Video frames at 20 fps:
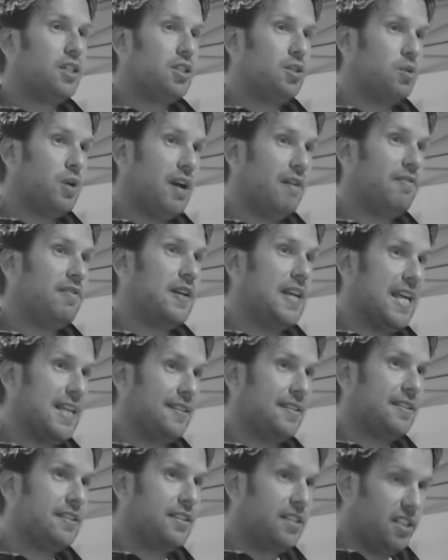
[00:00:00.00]
you have
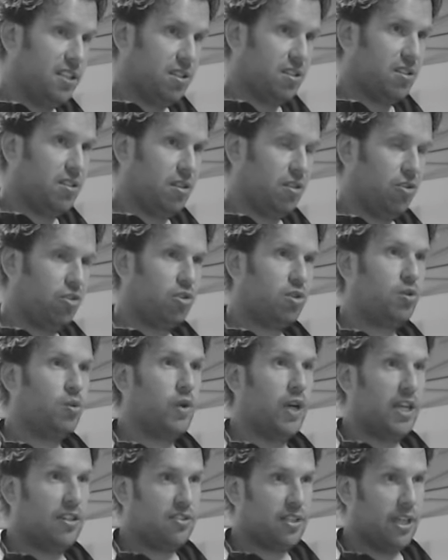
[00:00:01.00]
less distance
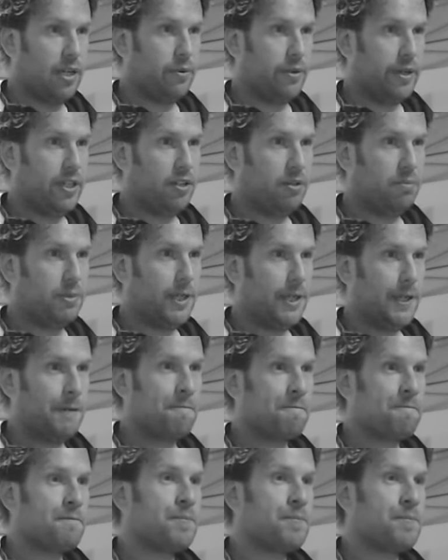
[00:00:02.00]
to accelerate the bar,